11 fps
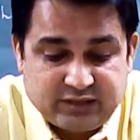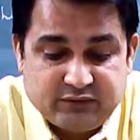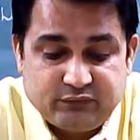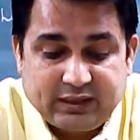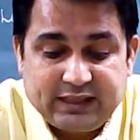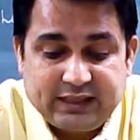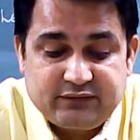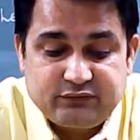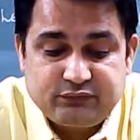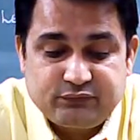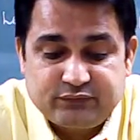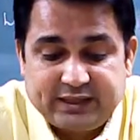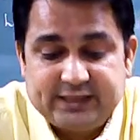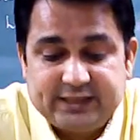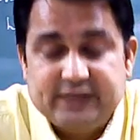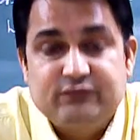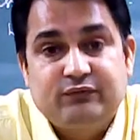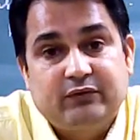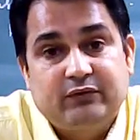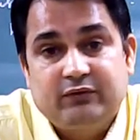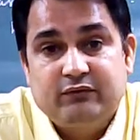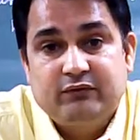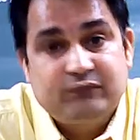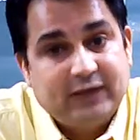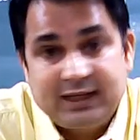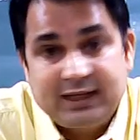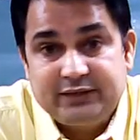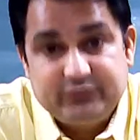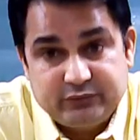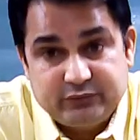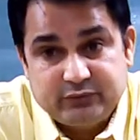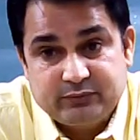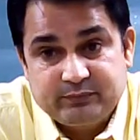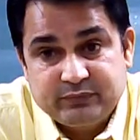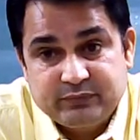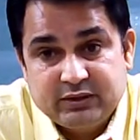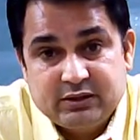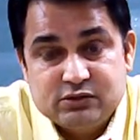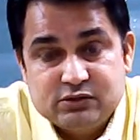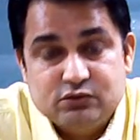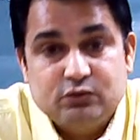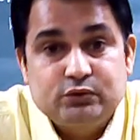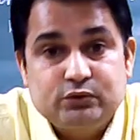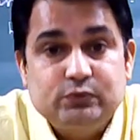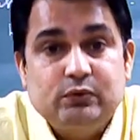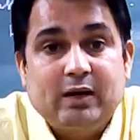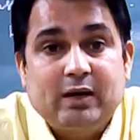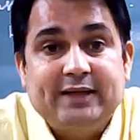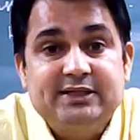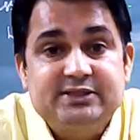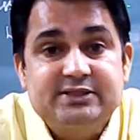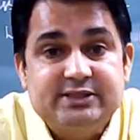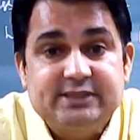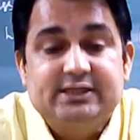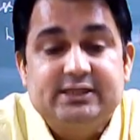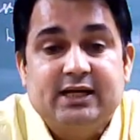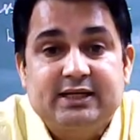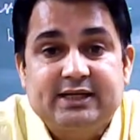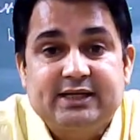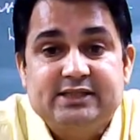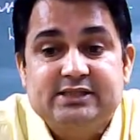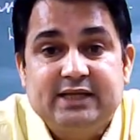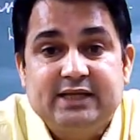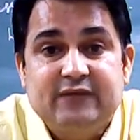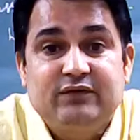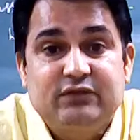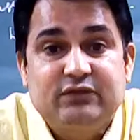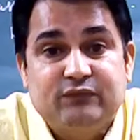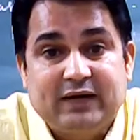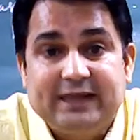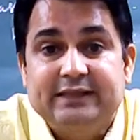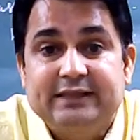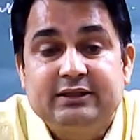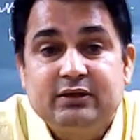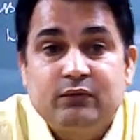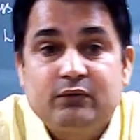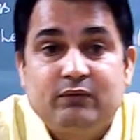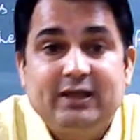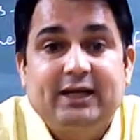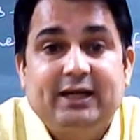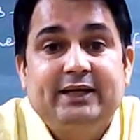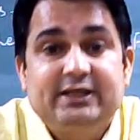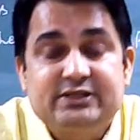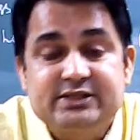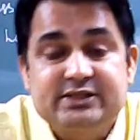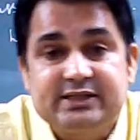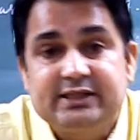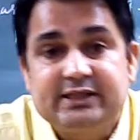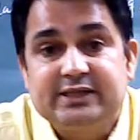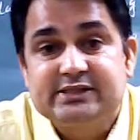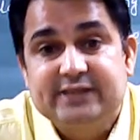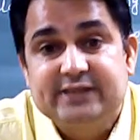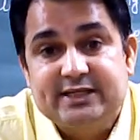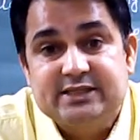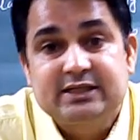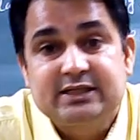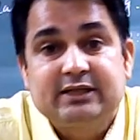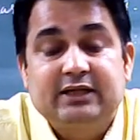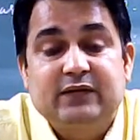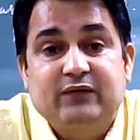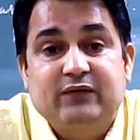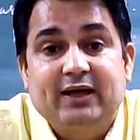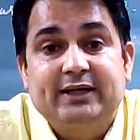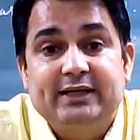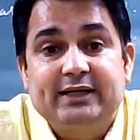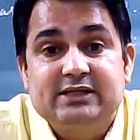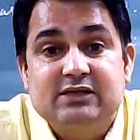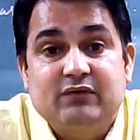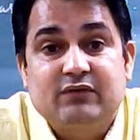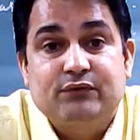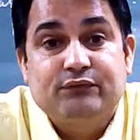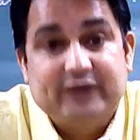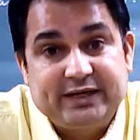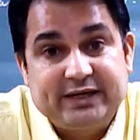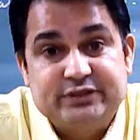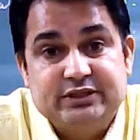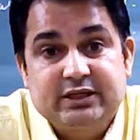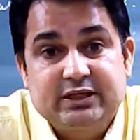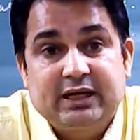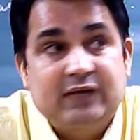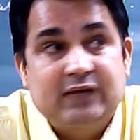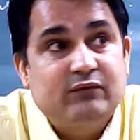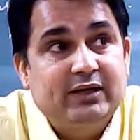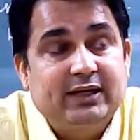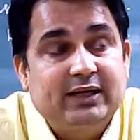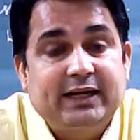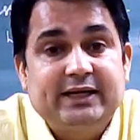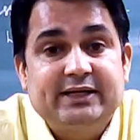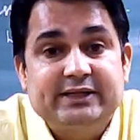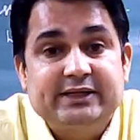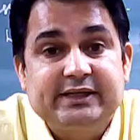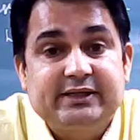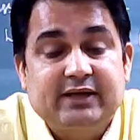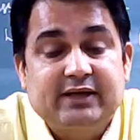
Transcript: Fire, friend, and foe. Fire, you know. So two identities are attached here with fire. One identity is this, that fire is our friend, and one identity